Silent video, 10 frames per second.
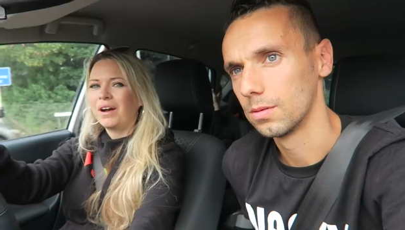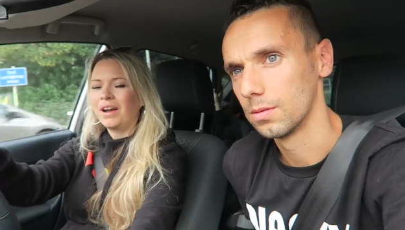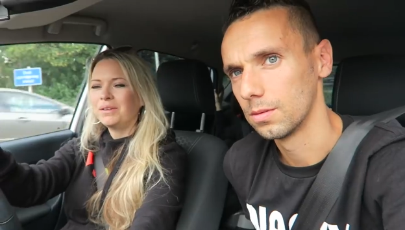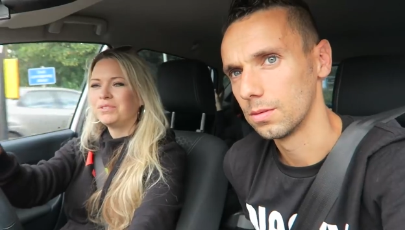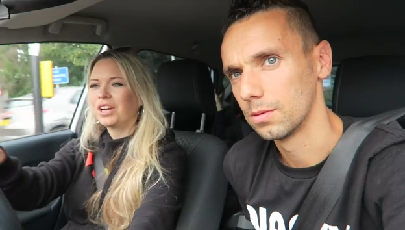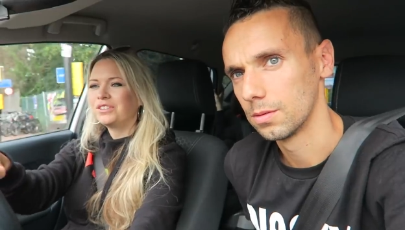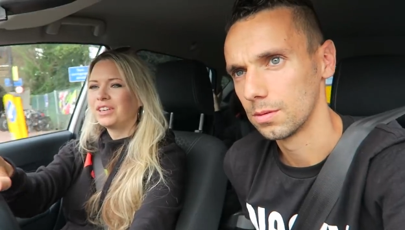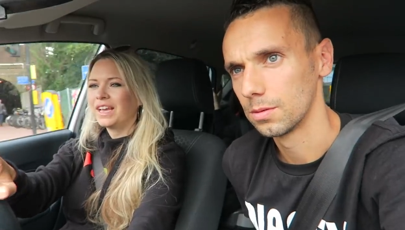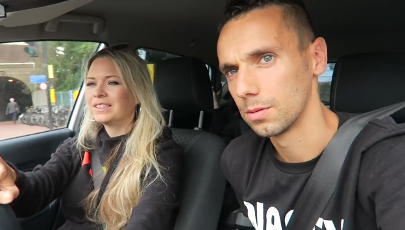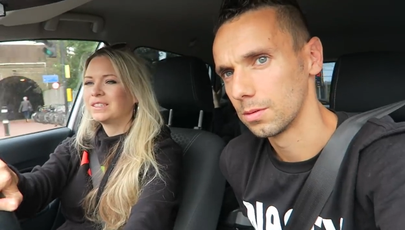Speaker 1: I hope
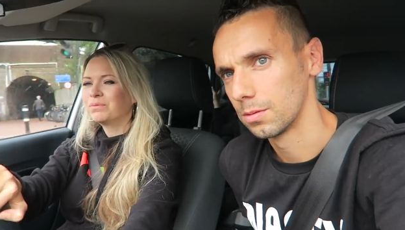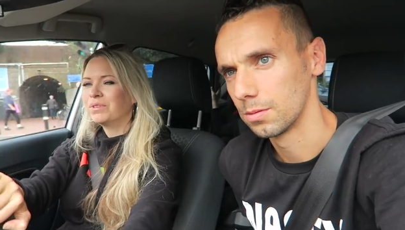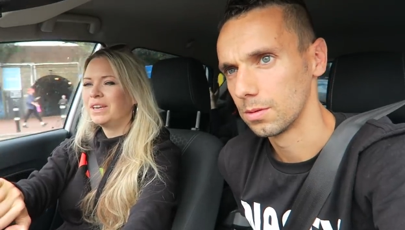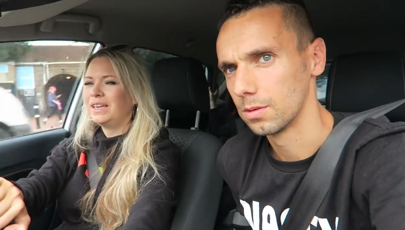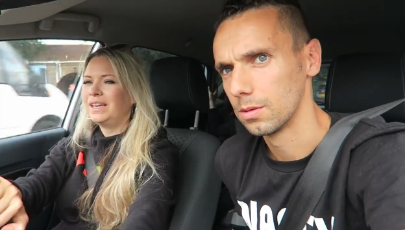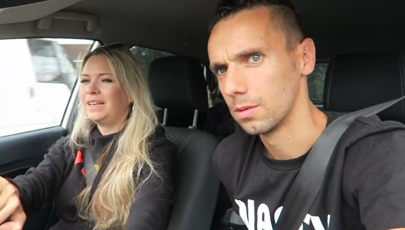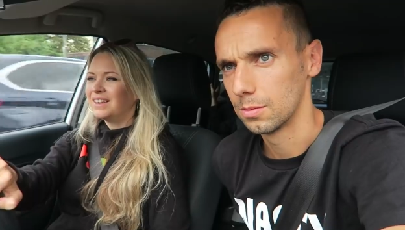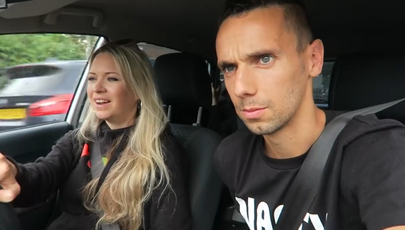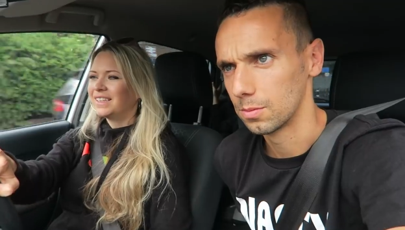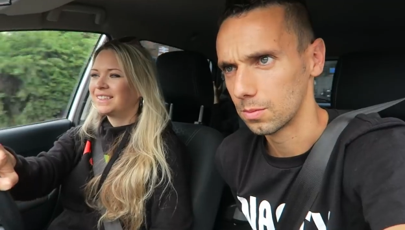Jojo gets some really
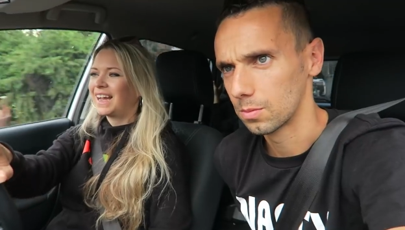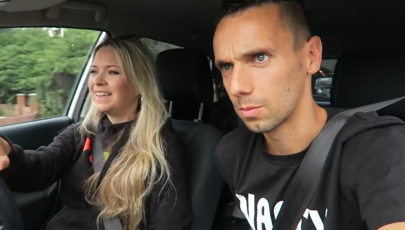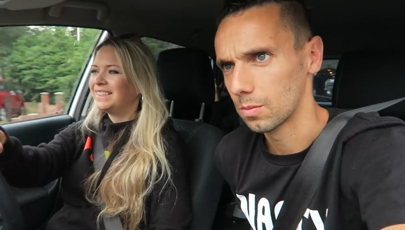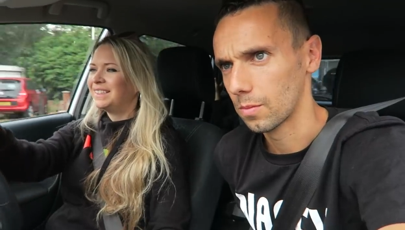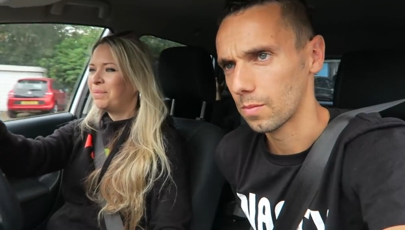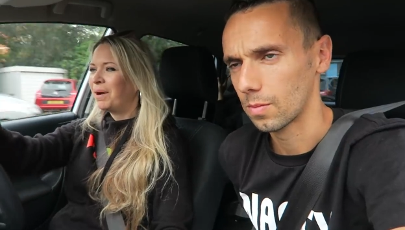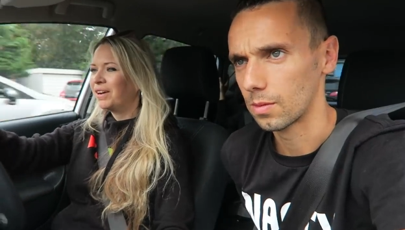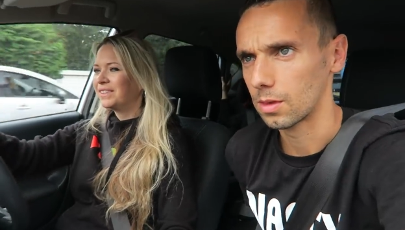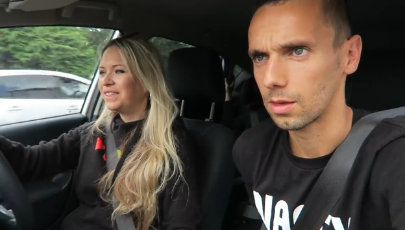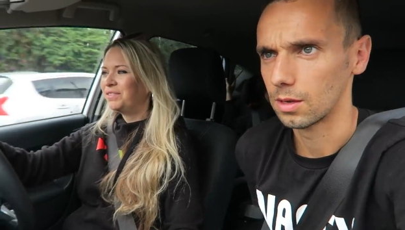nice, tasty
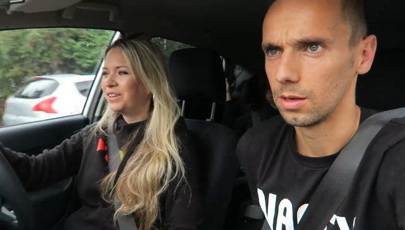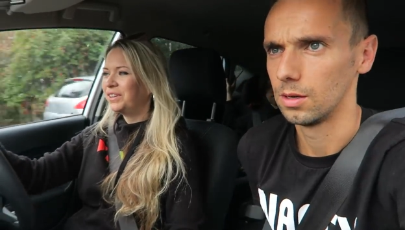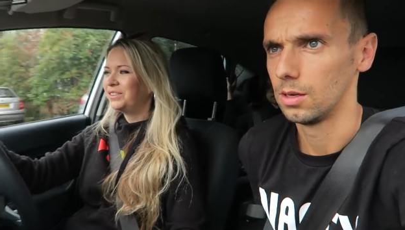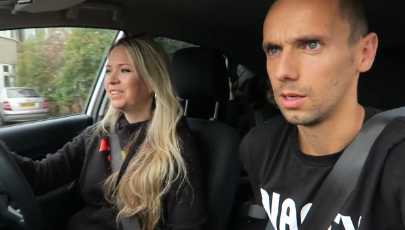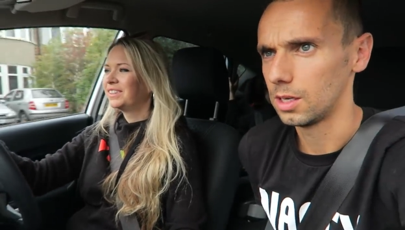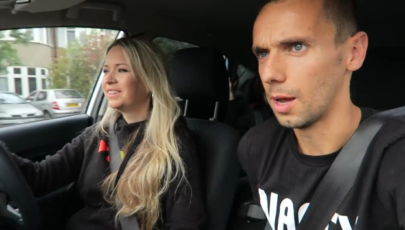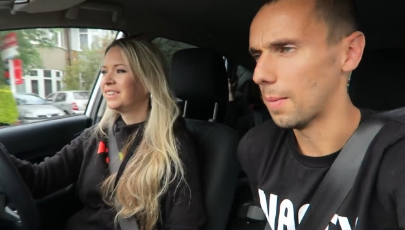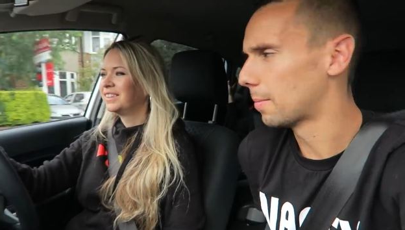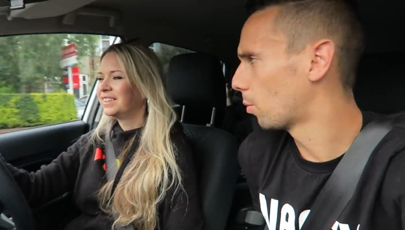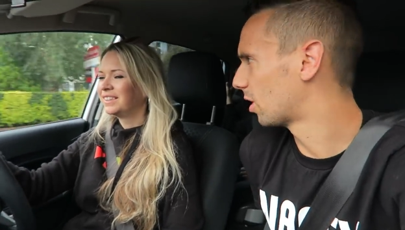party food.
Speaker 2: Yeah,
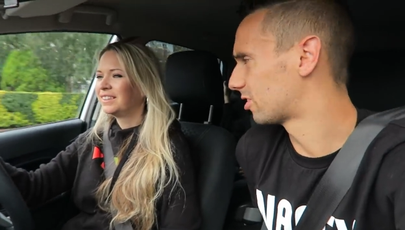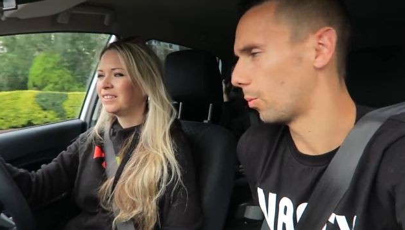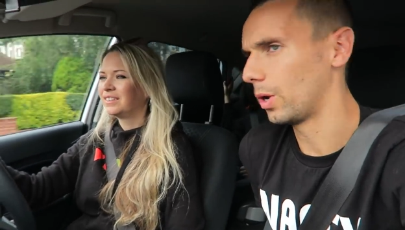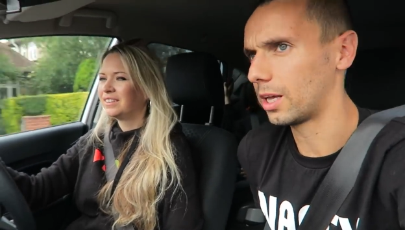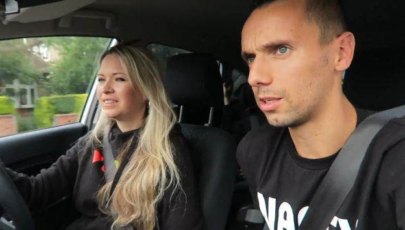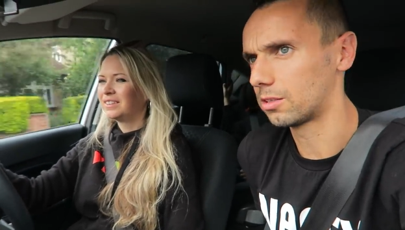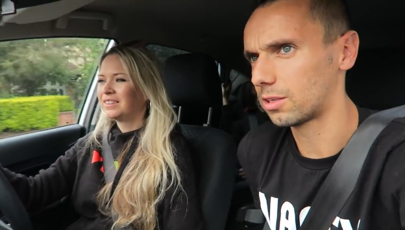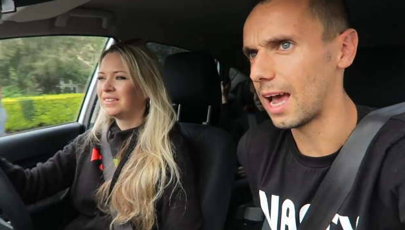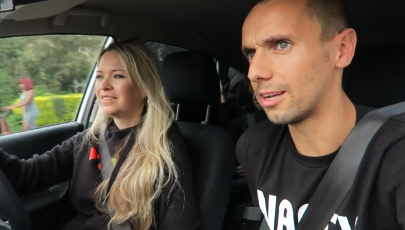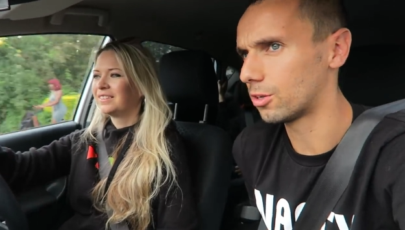maybe ones that we can
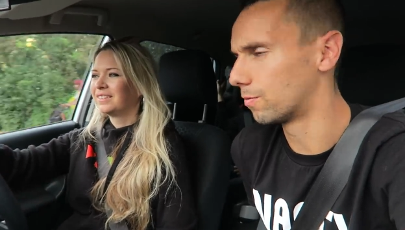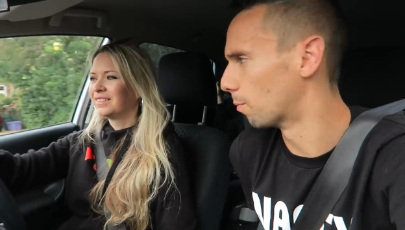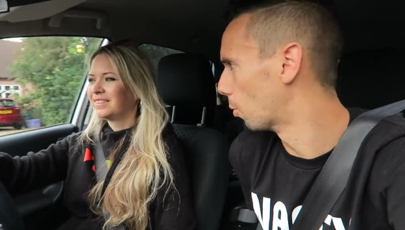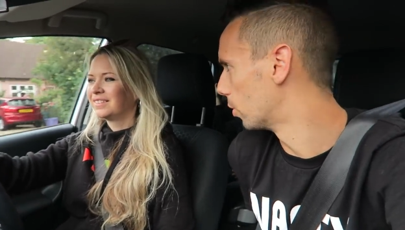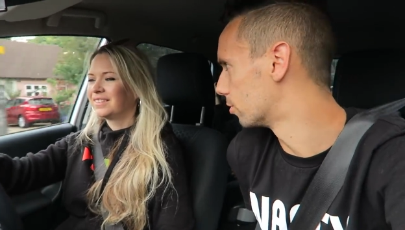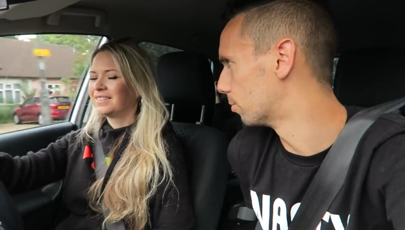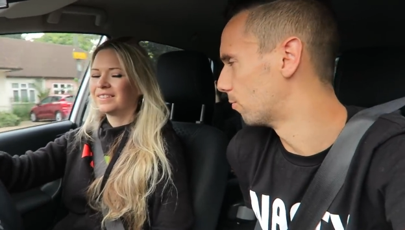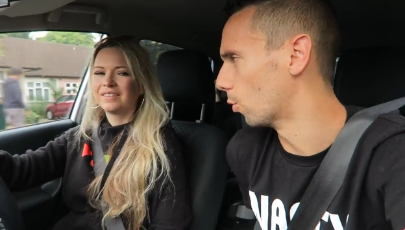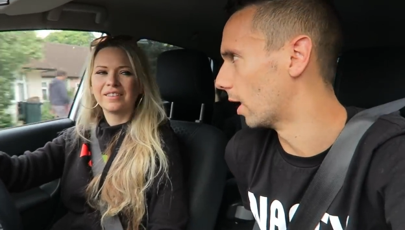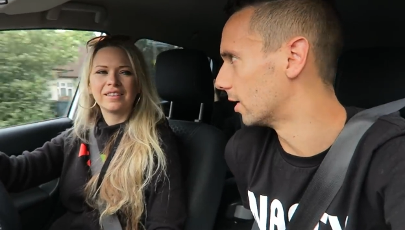test for poison
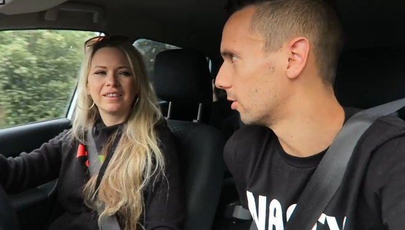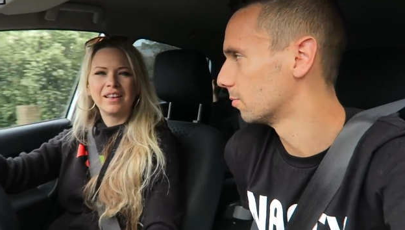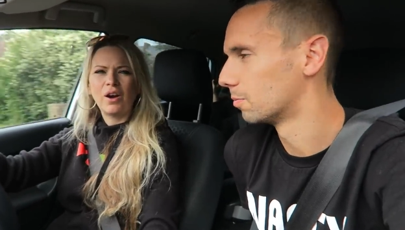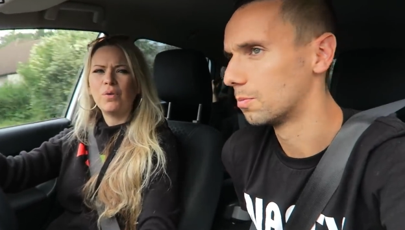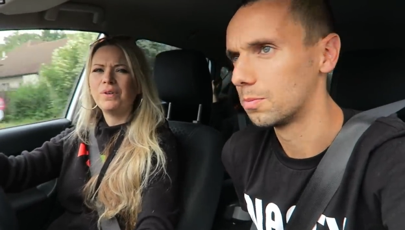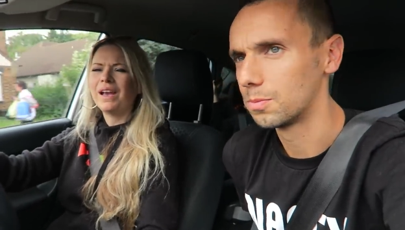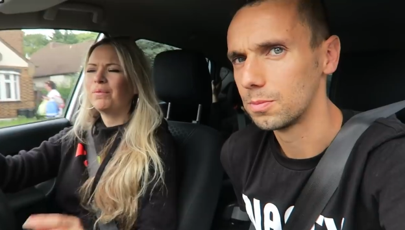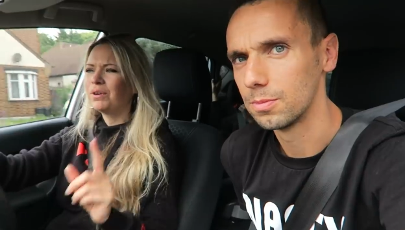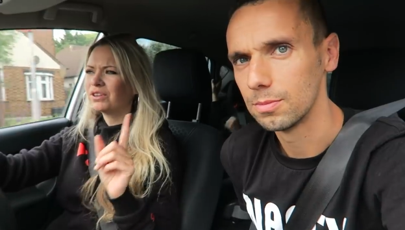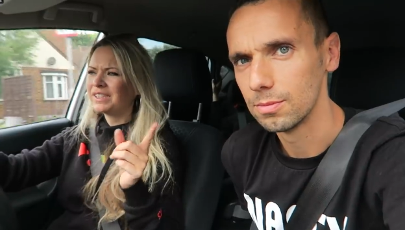beforehand.
Speaker 1: Oh yeah,
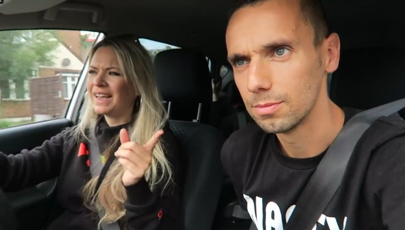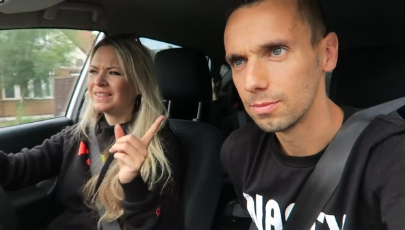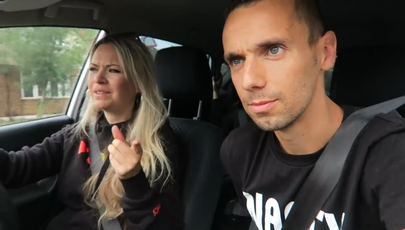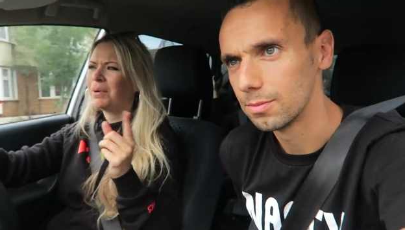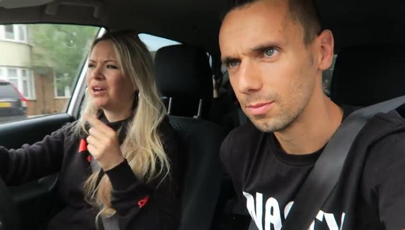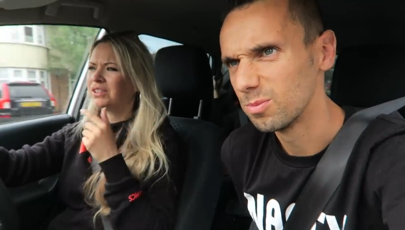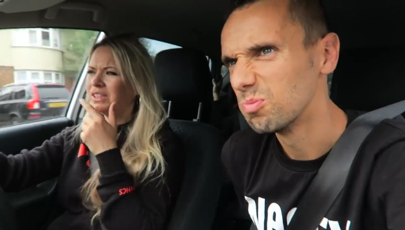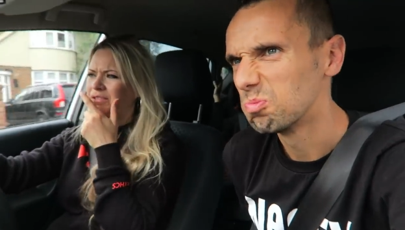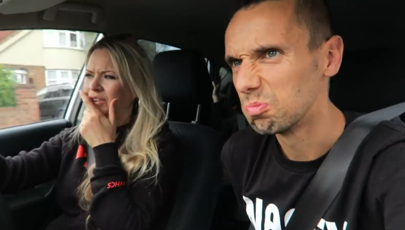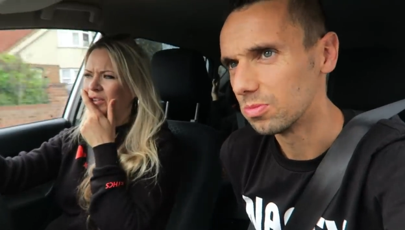we gotta test the
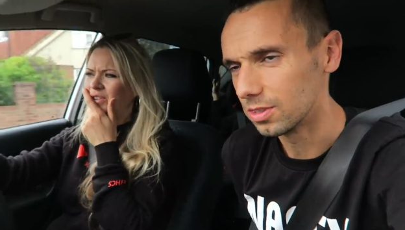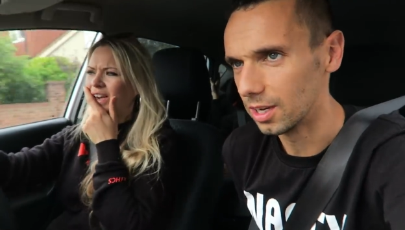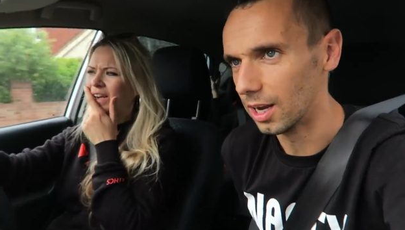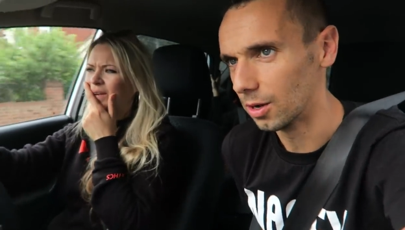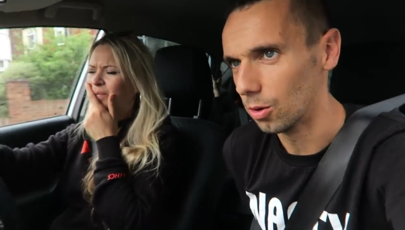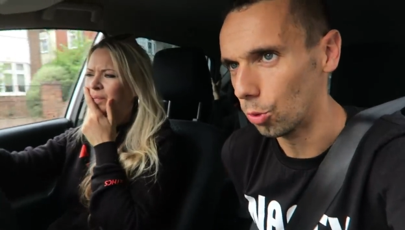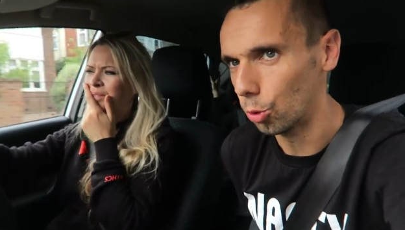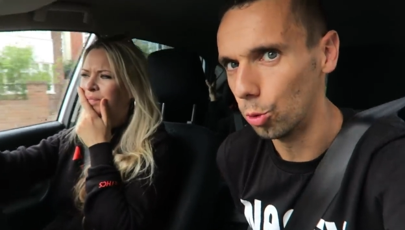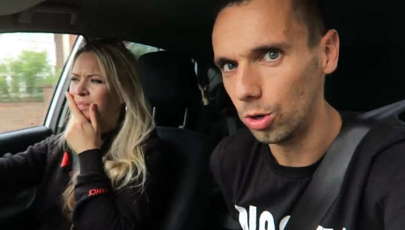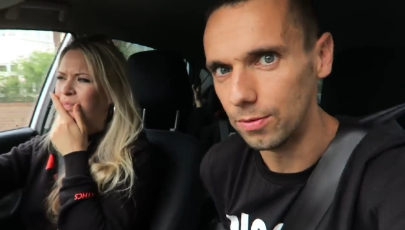party food, yeah.
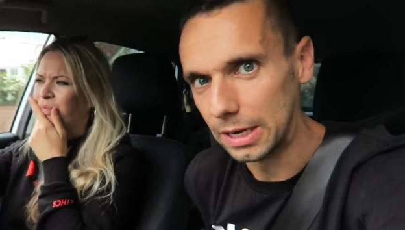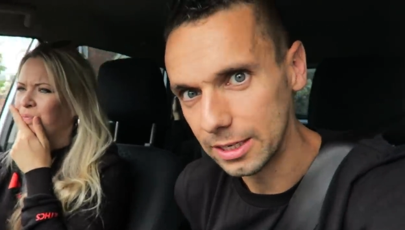
Speaker 2: All of